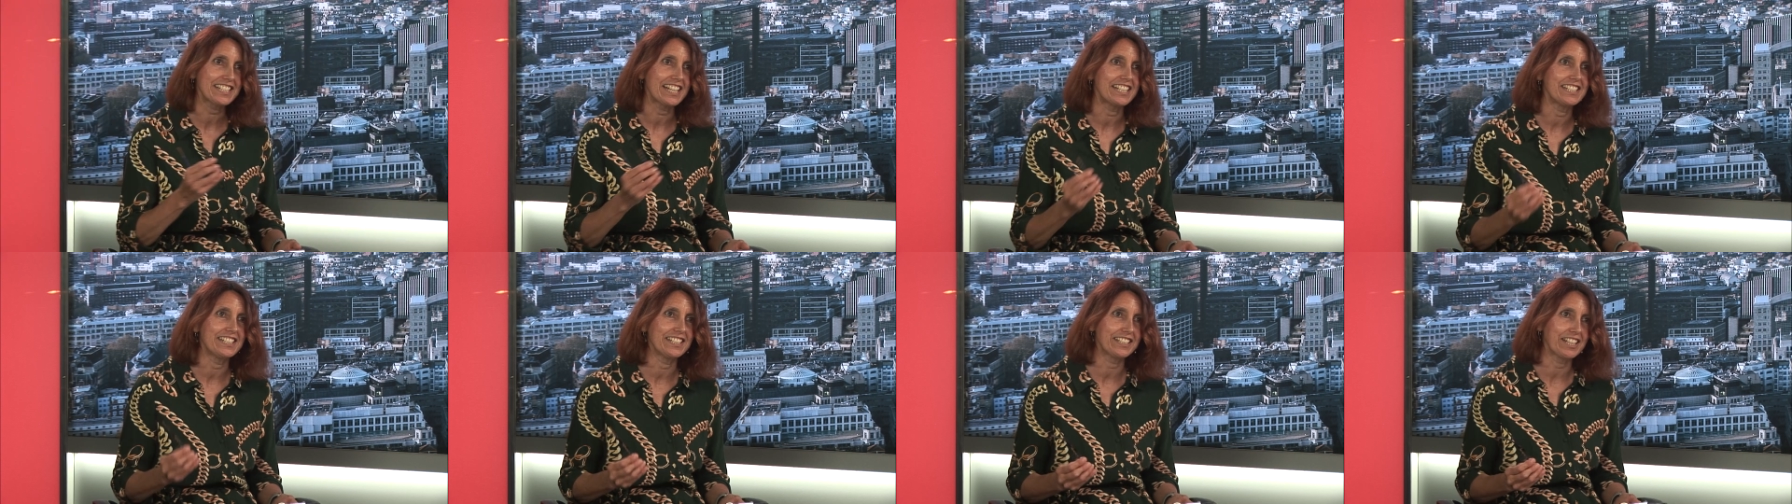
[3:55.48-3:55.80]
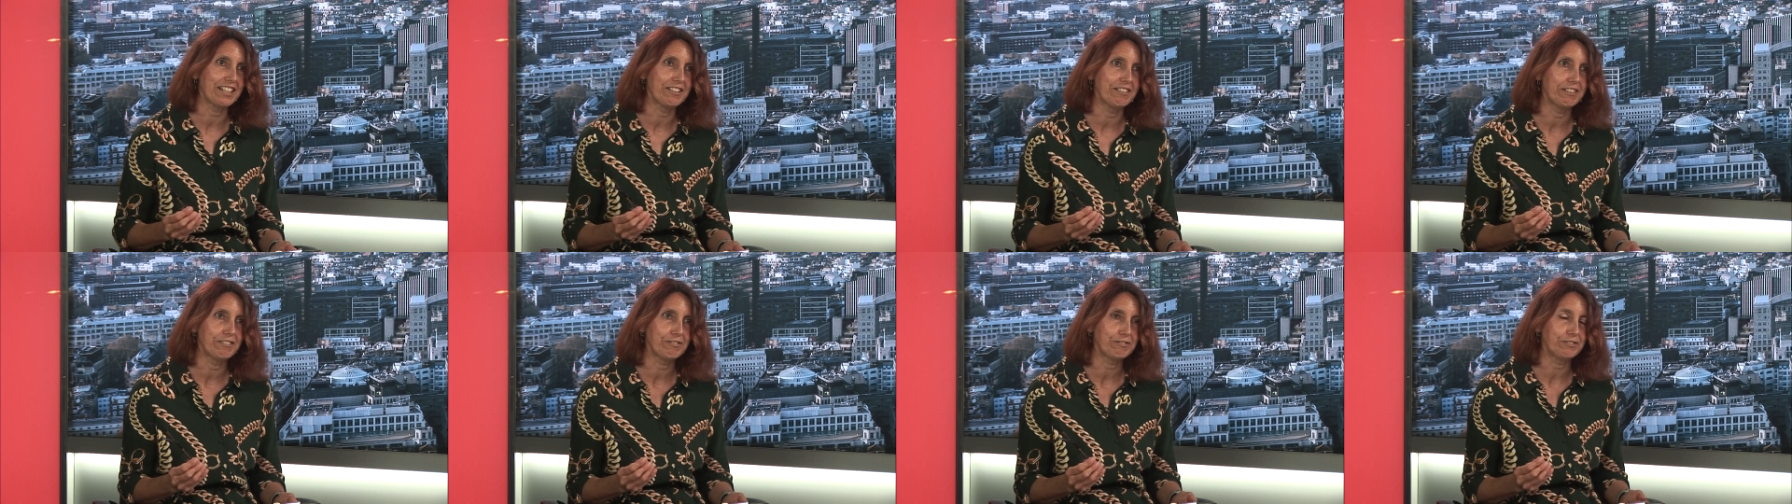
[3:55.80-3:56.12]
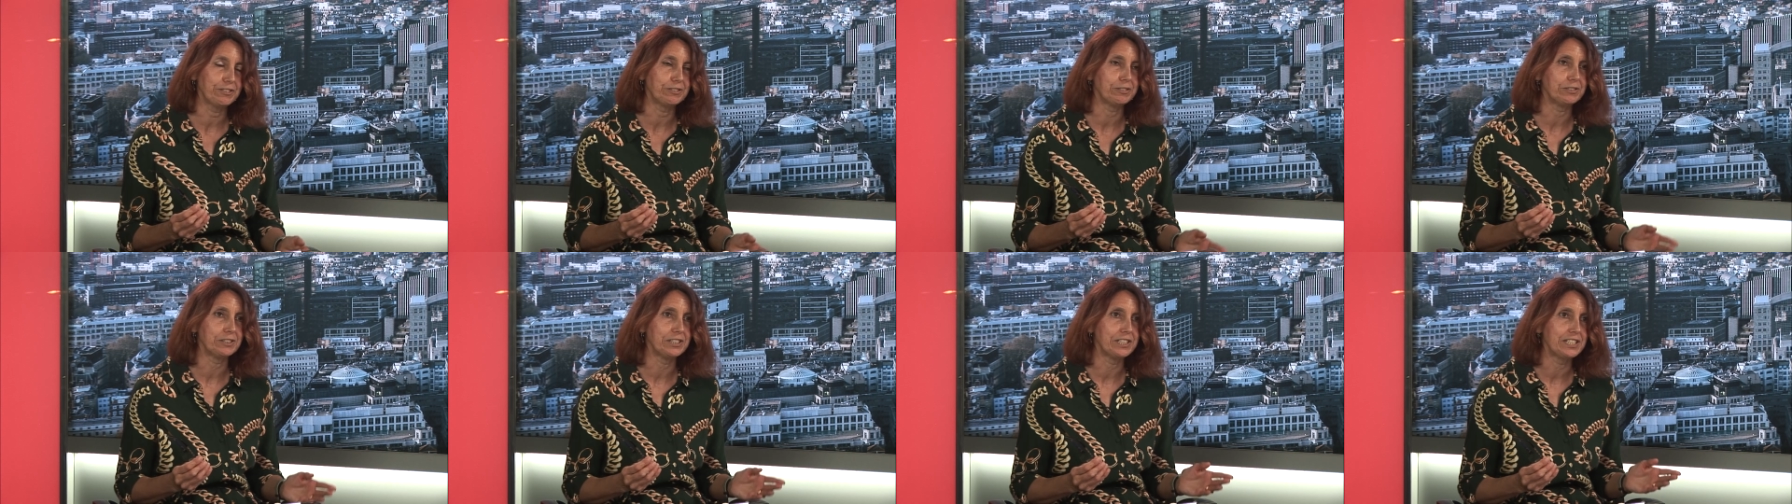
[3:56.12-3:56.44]
it, going
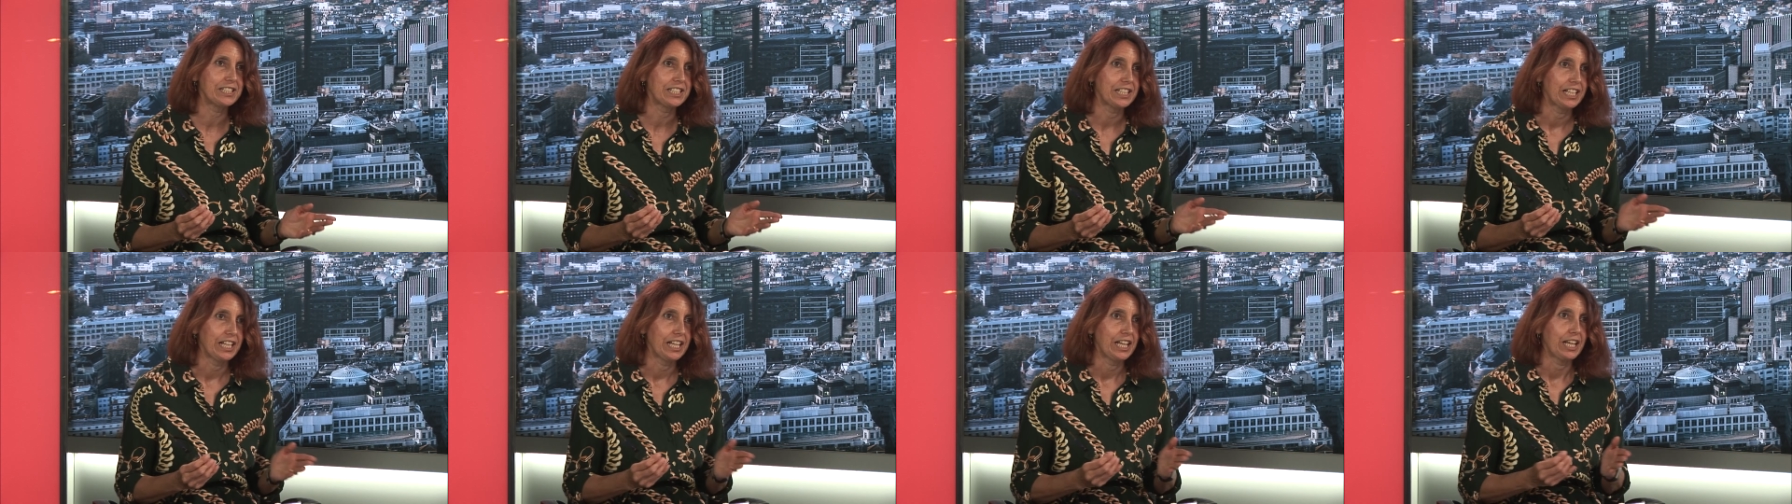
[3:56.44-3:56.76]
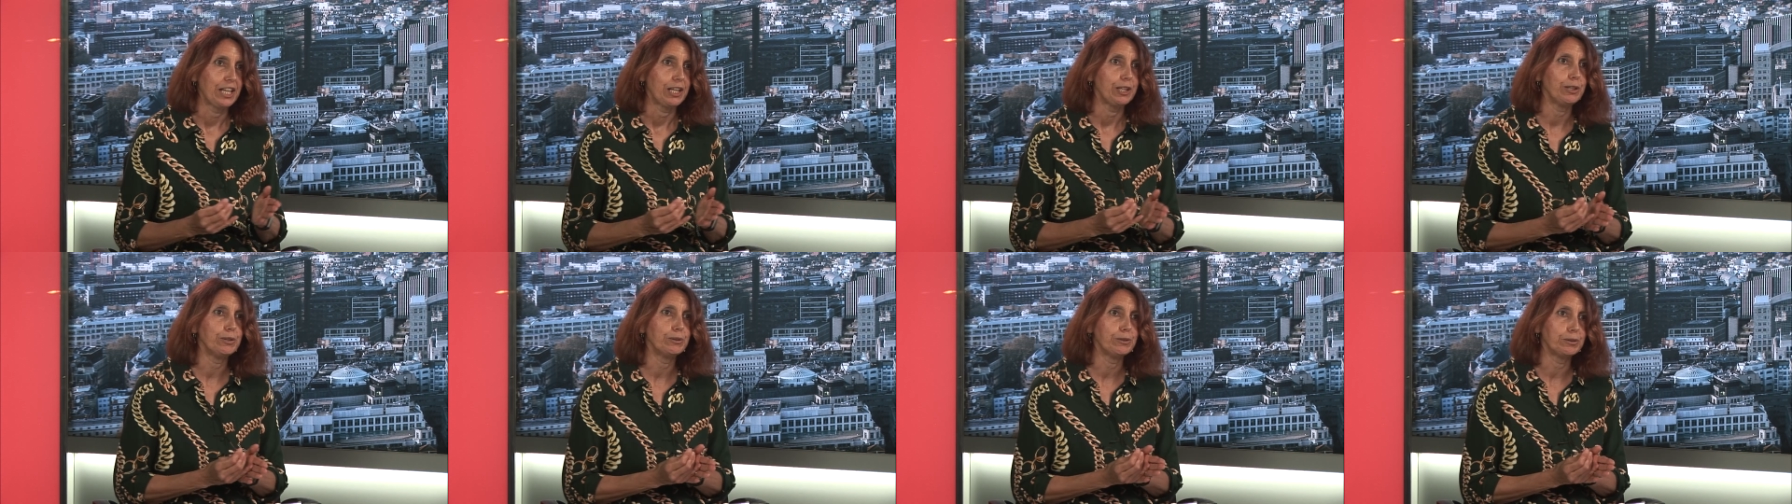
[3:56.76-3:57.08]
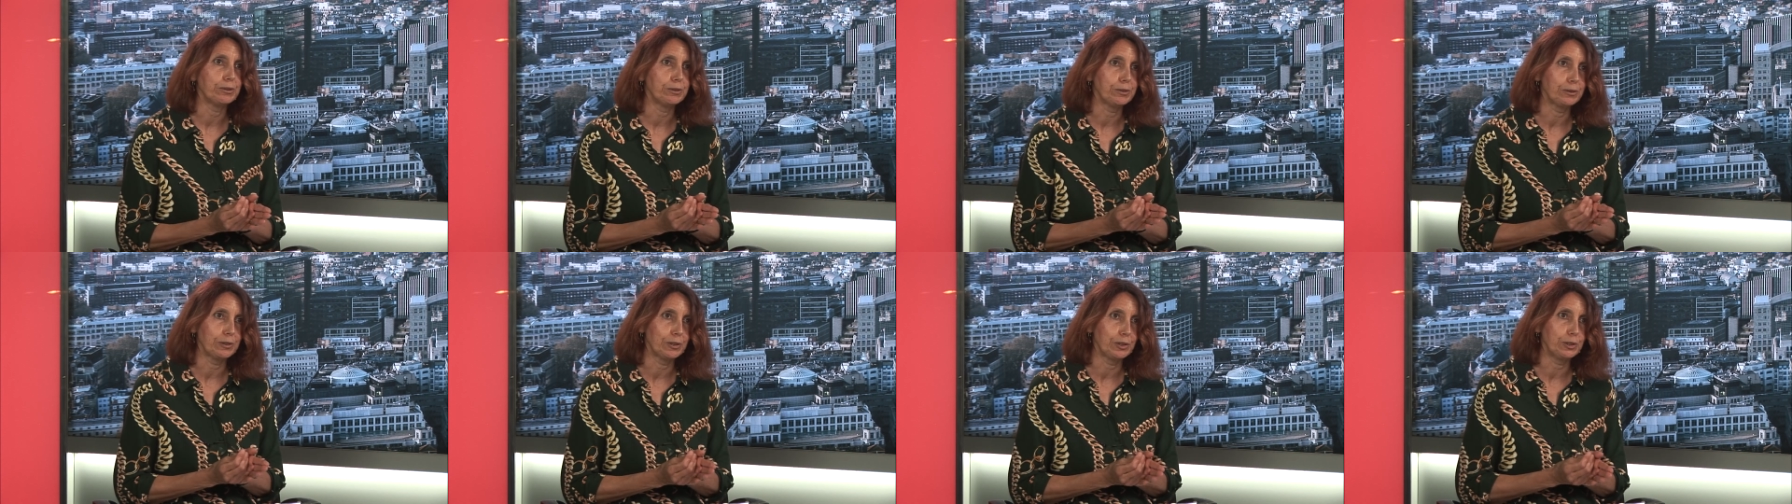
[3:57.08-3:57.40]
forward,
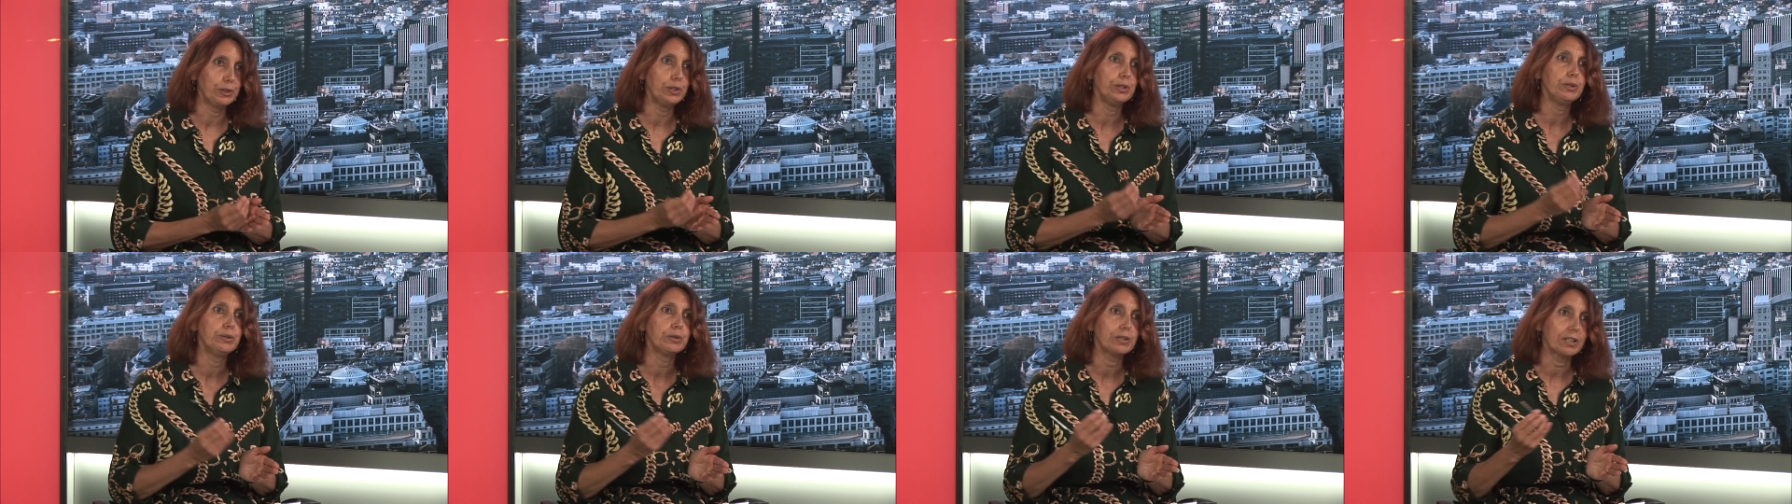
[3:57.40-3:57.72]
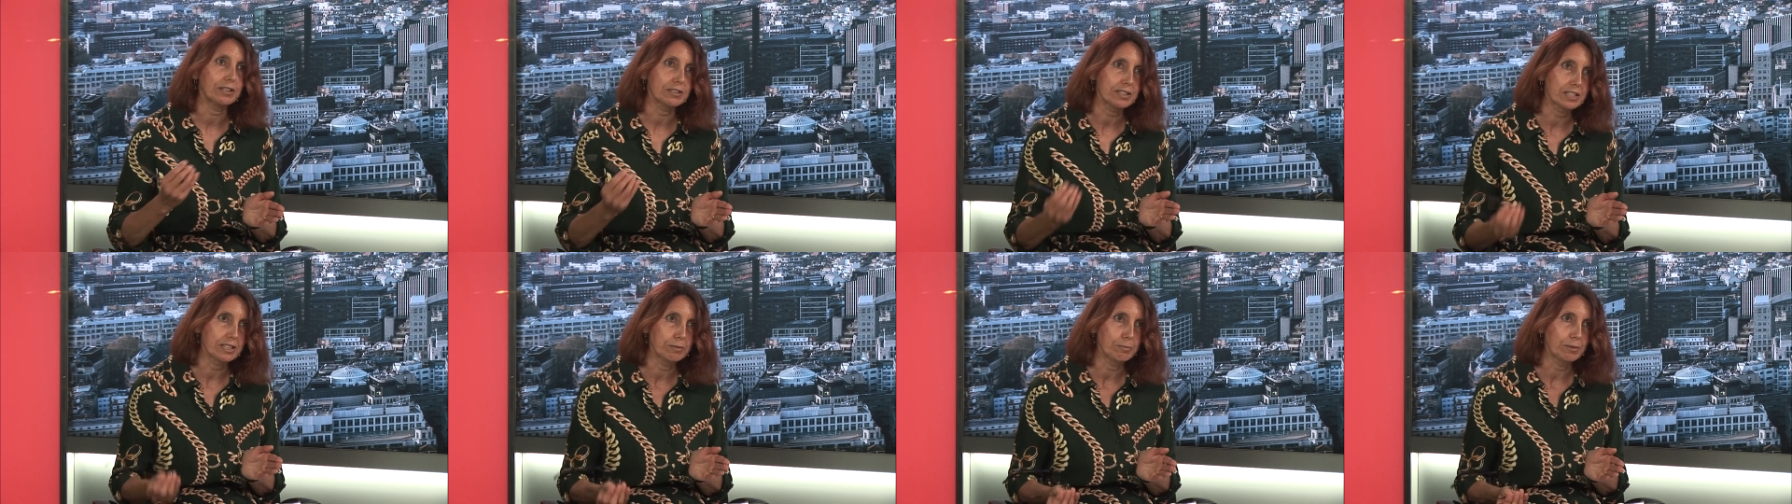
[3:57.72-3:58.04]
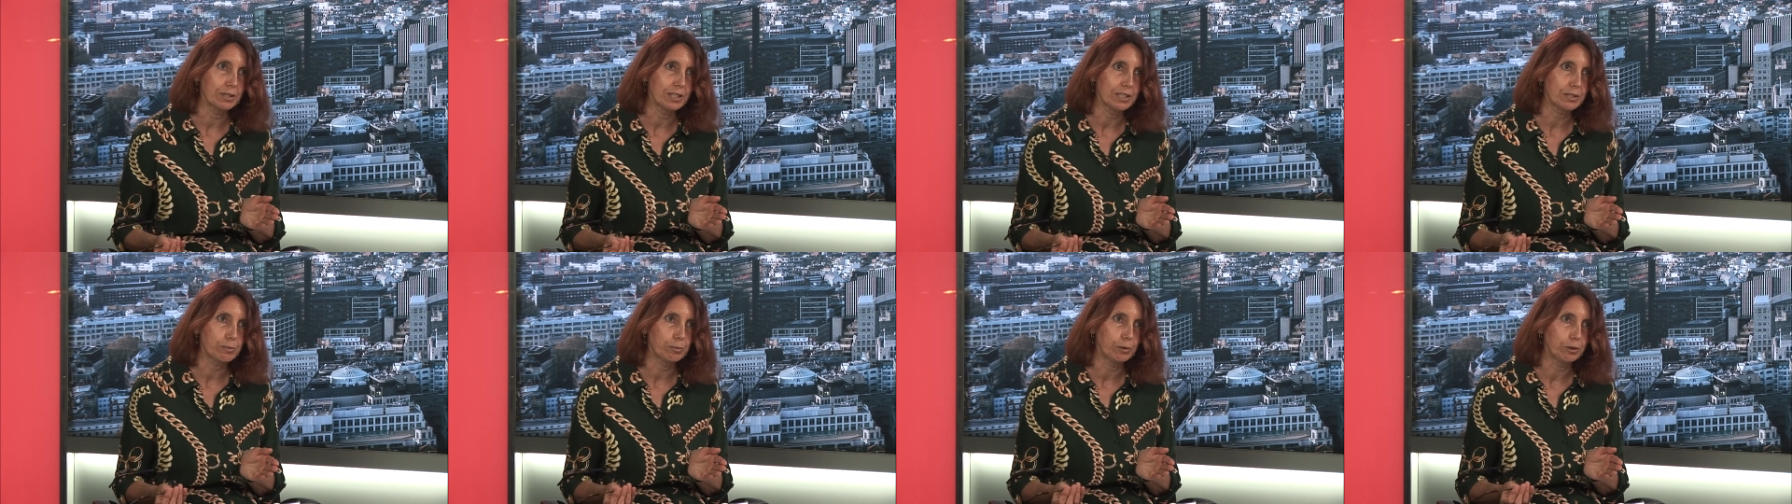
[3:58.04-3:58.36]
your new
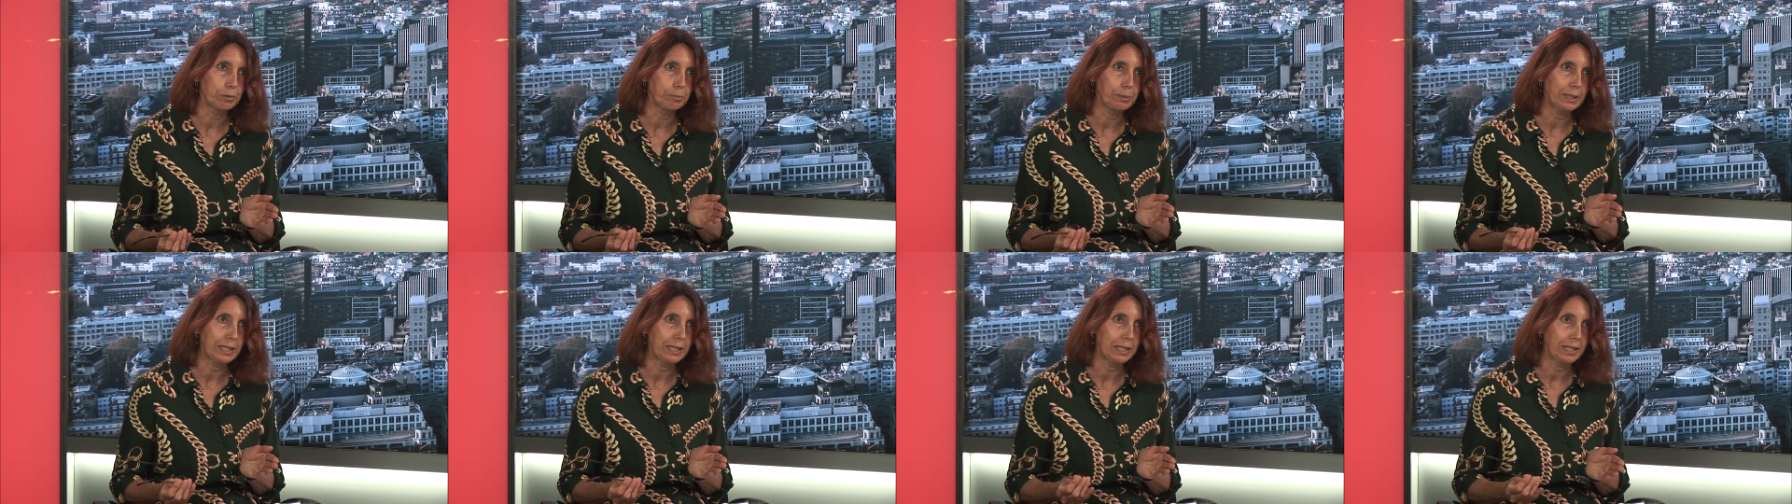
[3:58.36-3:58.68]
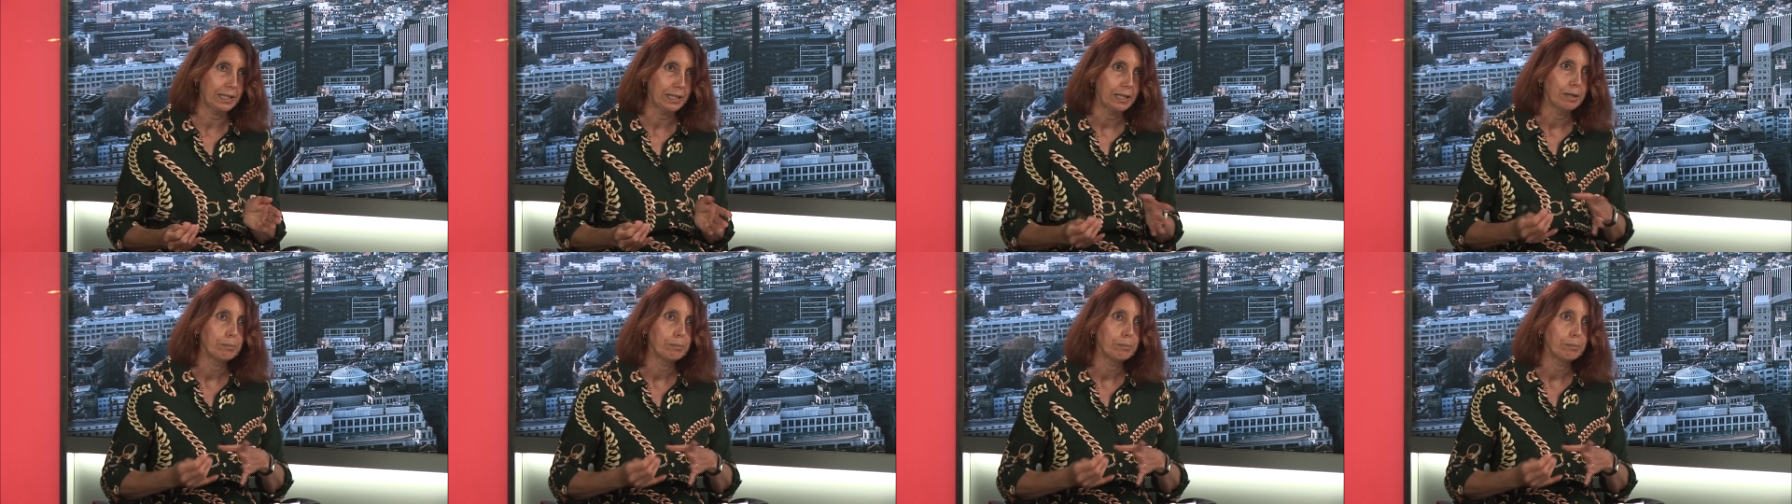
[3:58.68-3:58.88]
customers will be